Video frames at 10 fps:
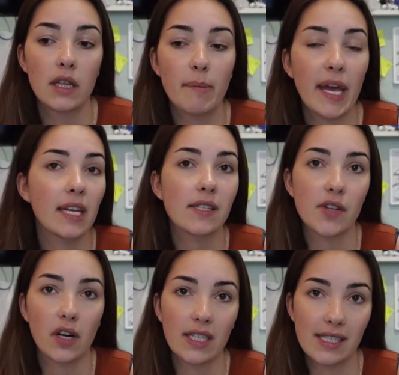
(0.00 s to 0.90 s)
paint is
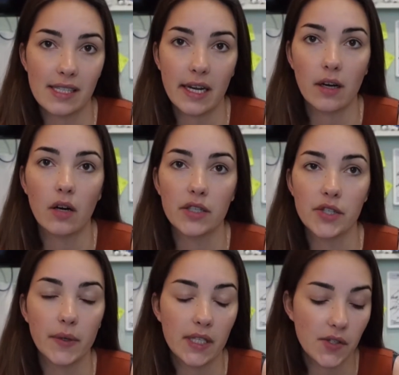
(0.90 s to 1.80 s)
not gonna stick onto it.